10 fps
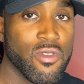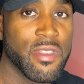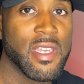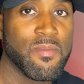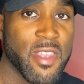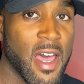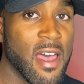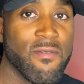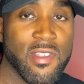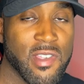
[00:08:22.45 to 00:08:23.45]
a deep
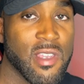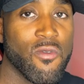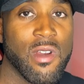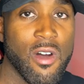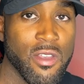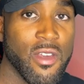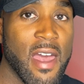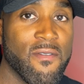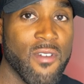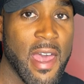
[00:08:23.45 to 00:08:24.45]
dive and see what all you
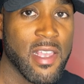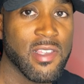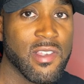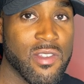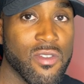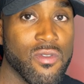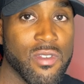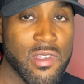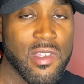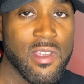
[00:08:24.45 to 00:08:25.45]
have access to
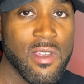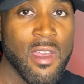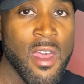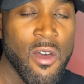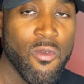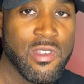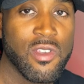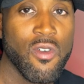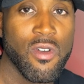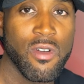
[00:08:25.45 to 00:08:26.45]
to see what's
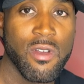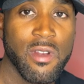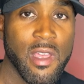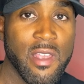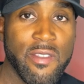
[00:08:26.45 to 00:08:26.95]
going on